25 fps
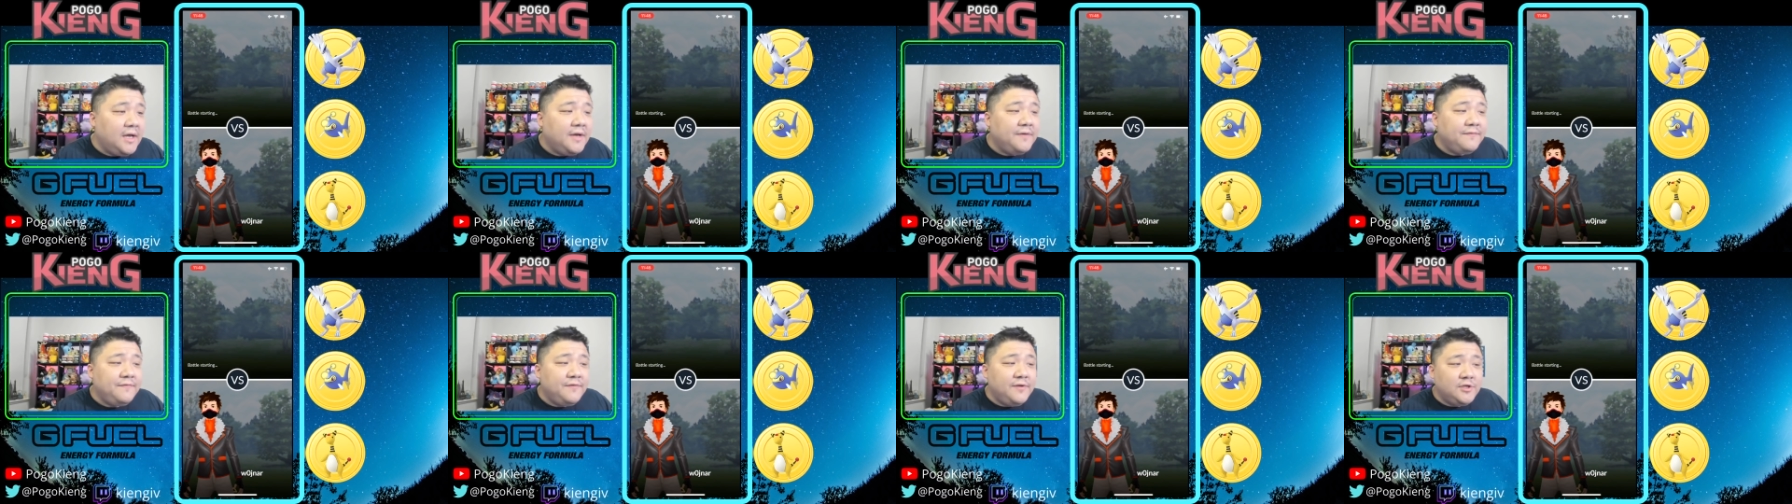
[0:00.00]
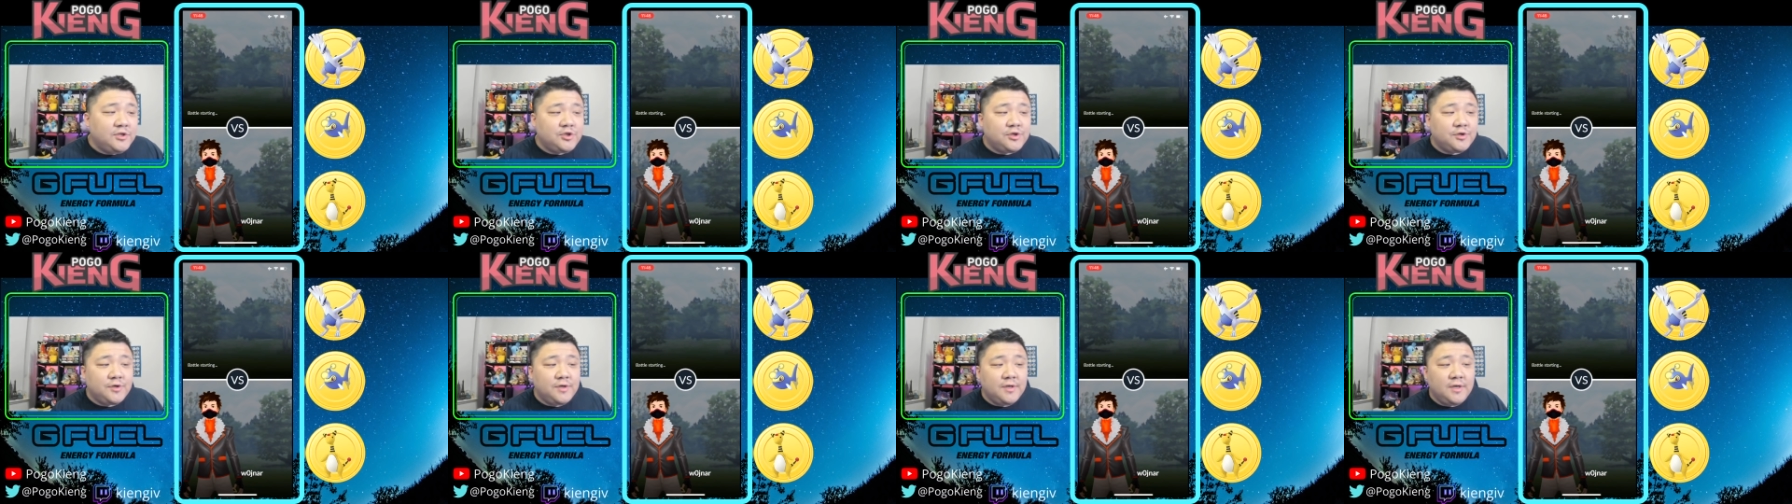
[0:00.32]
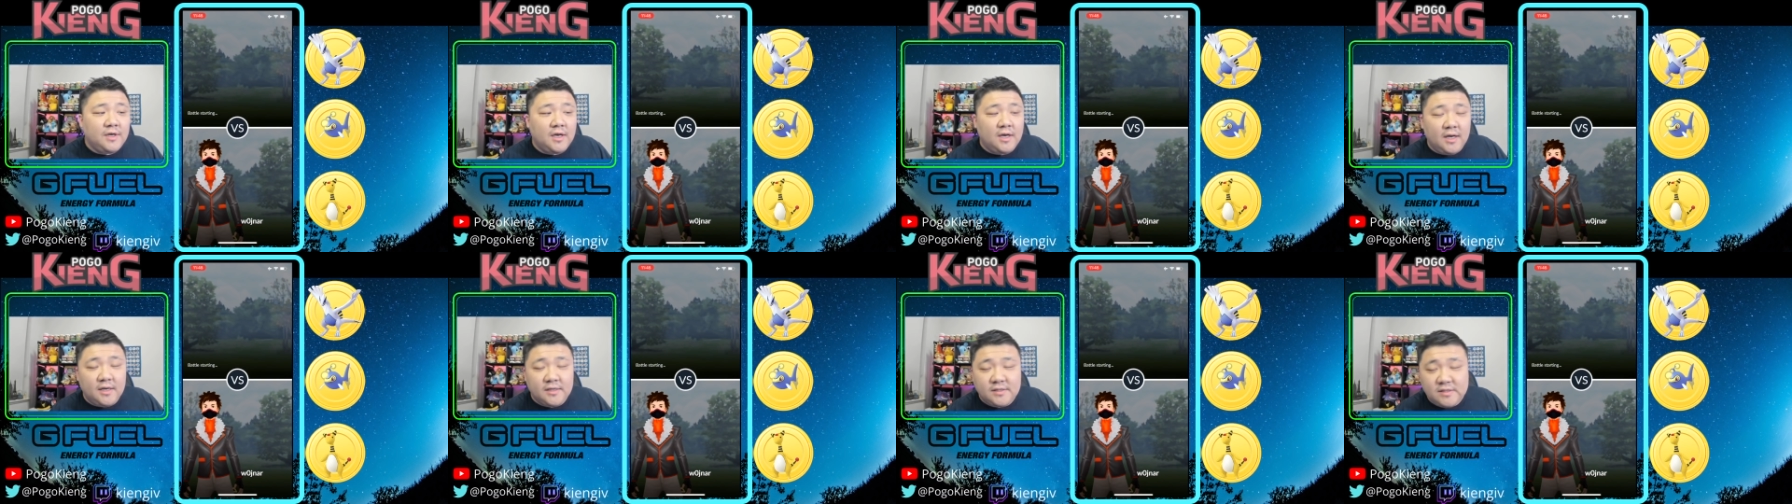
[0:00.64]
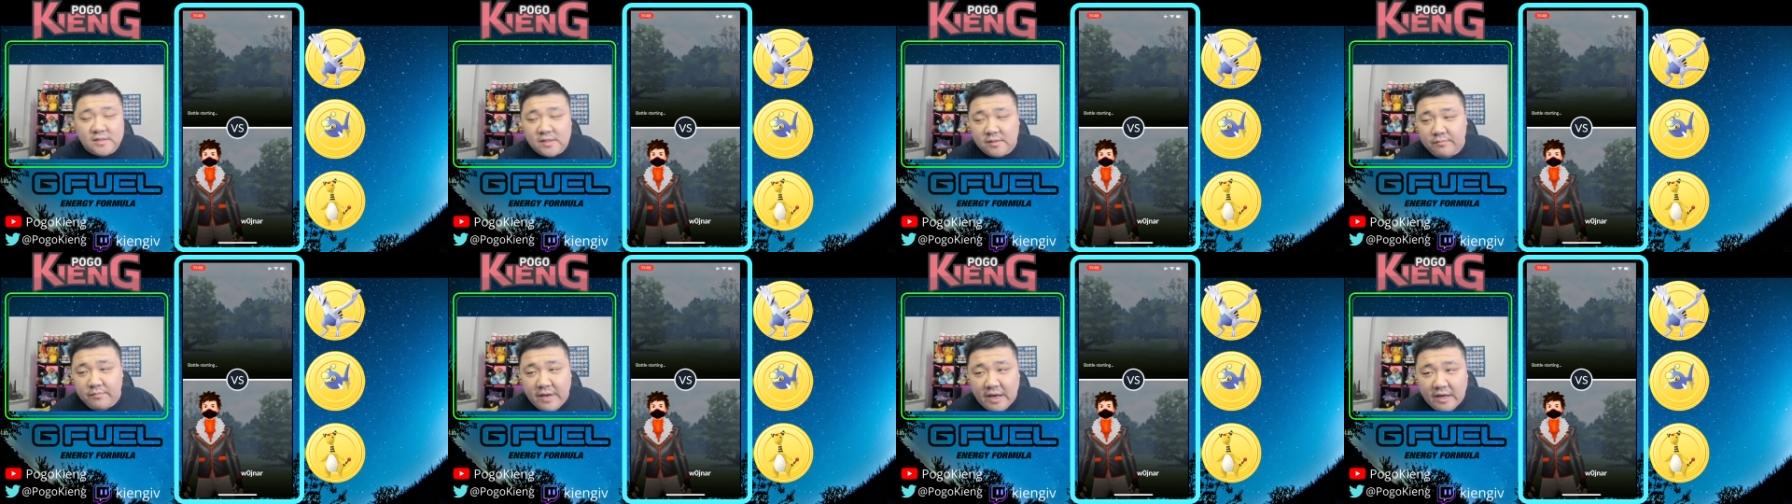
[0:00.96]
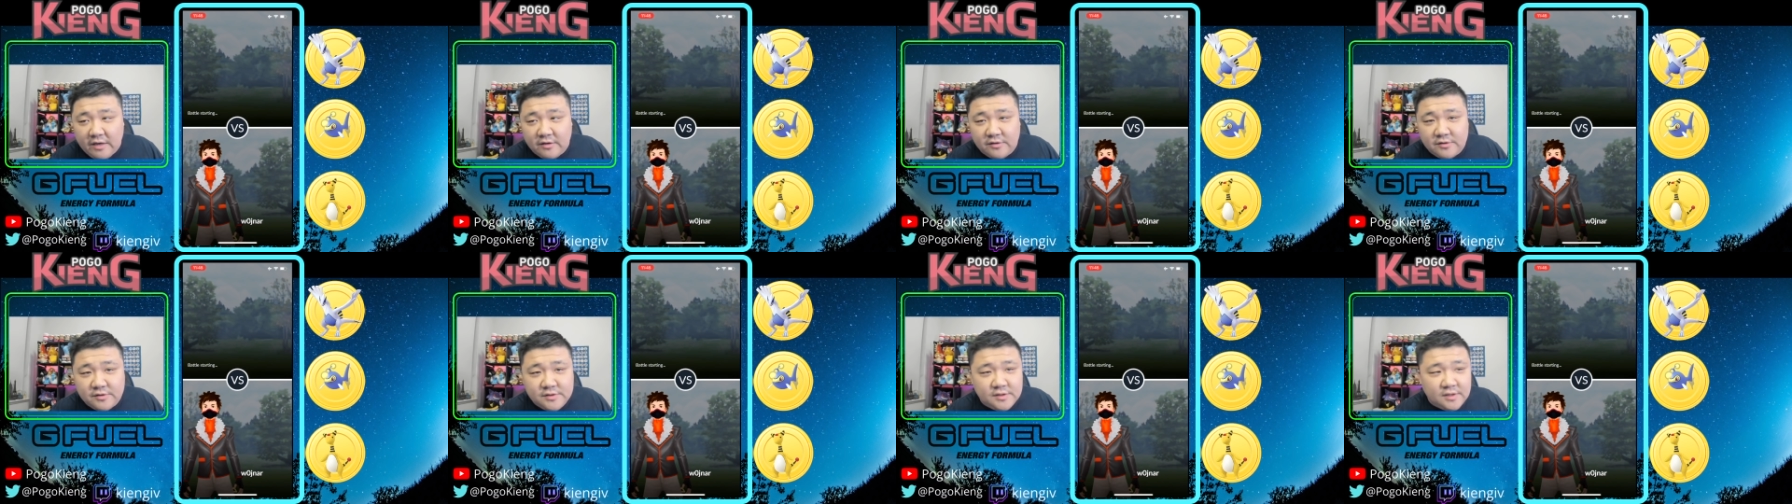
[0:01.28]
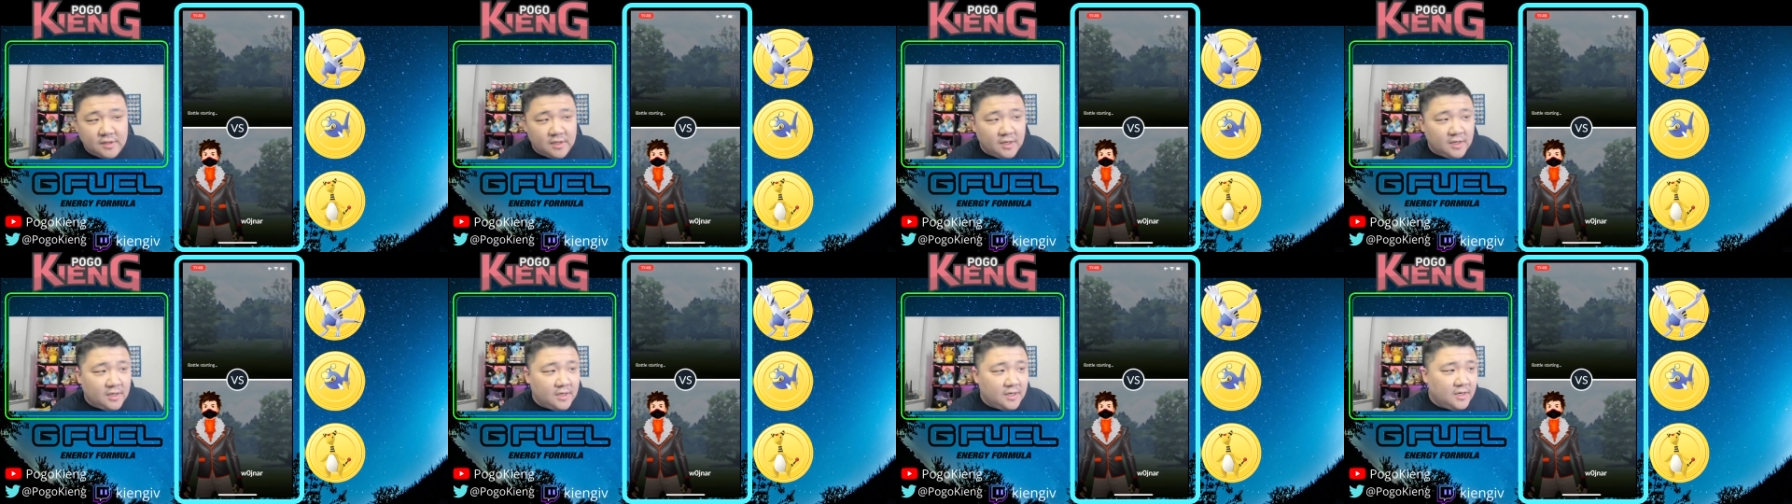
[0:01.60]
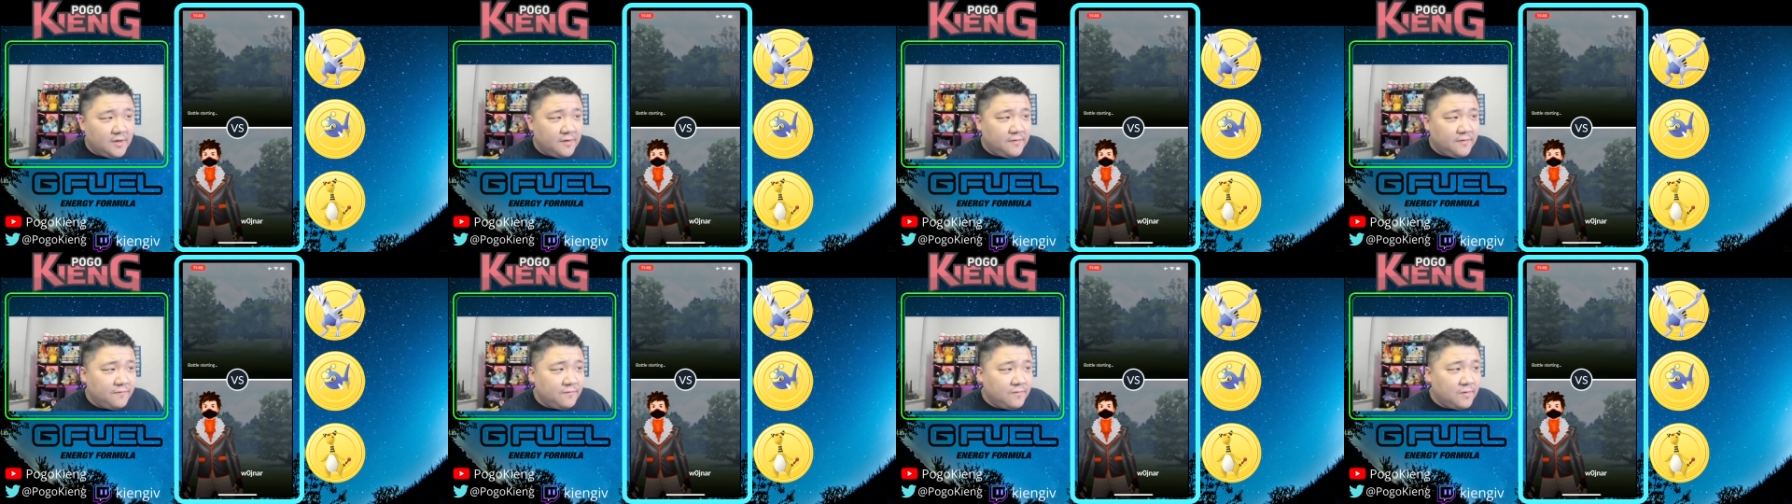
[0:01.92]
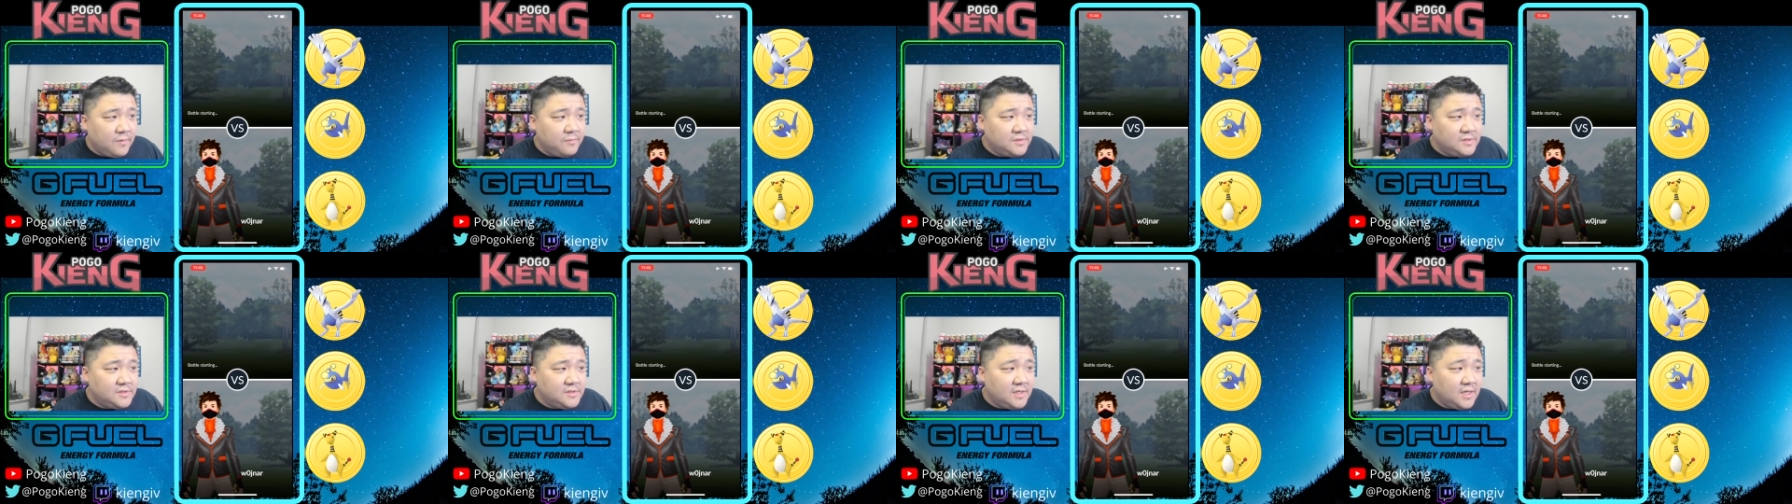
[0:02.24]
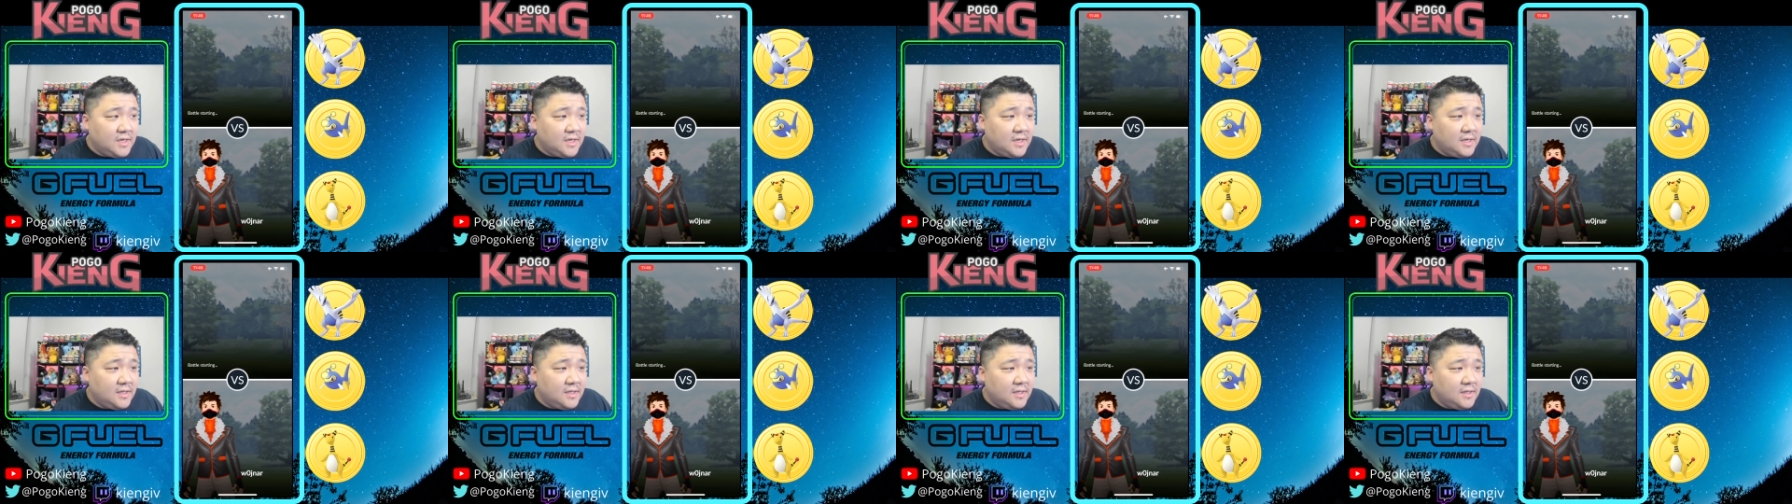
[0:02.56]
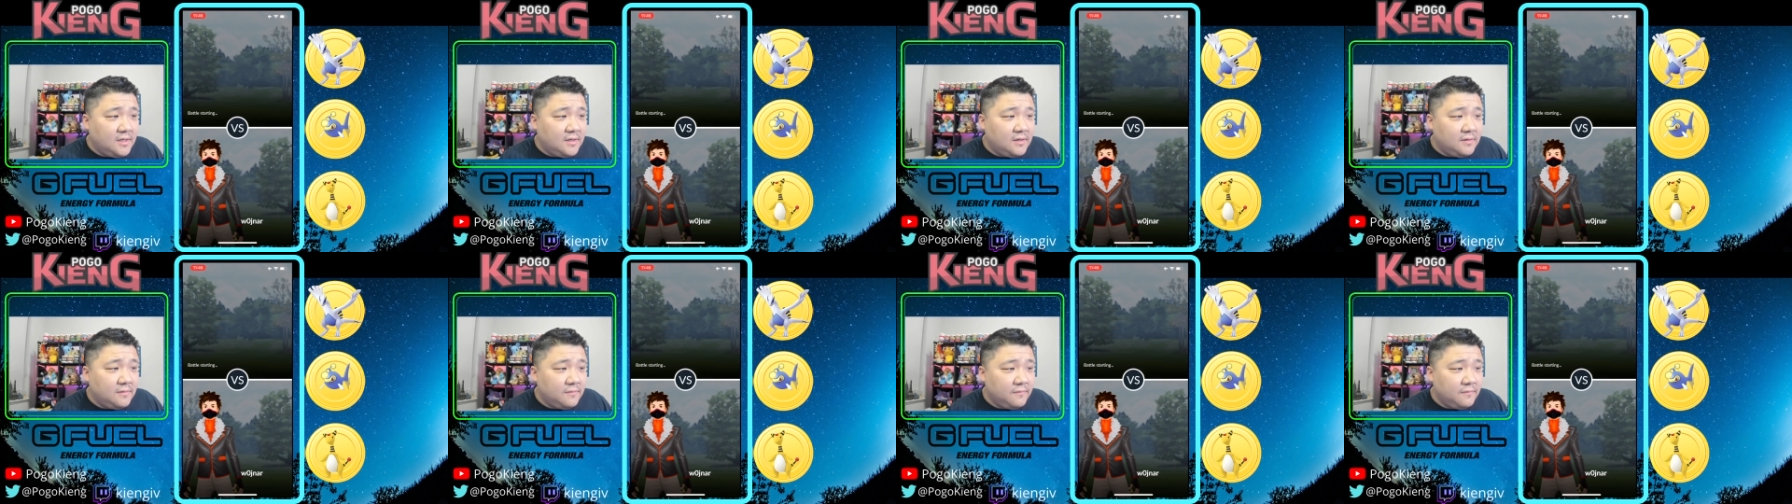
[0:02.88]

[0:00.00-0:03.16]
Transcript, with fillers: featuring uh, some battles uh, from this uh,